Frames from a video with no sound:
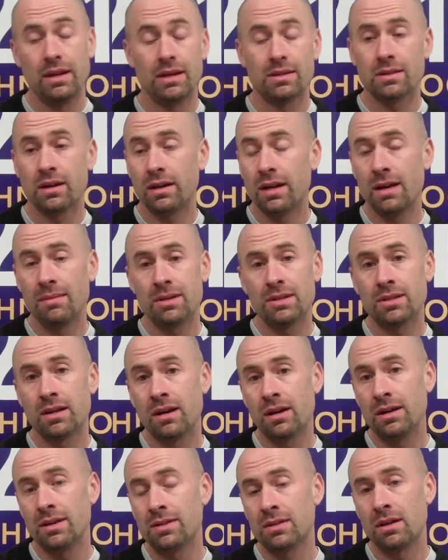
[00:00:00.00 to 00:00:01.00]
It's on
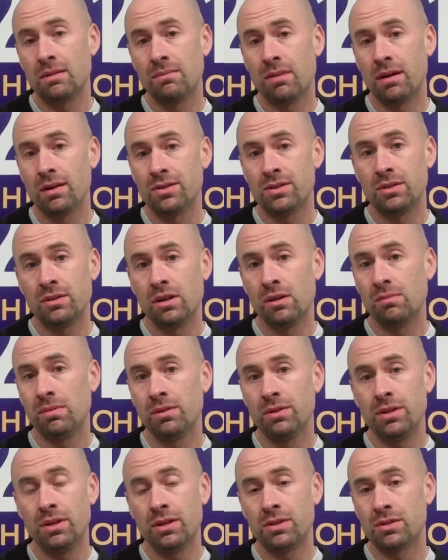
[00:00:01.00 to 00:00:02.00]
Amazon, it's on Barnes &
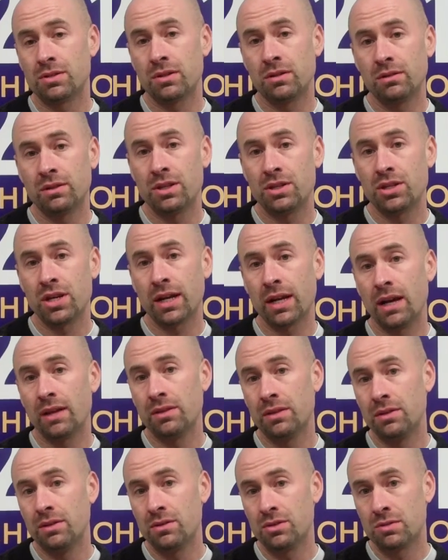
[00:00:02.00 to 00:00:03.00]
Noble. You can certainly check
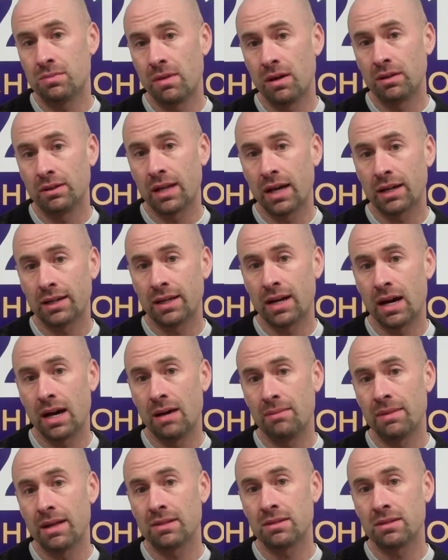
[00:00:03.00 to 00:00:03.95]
out thenewsmall.com.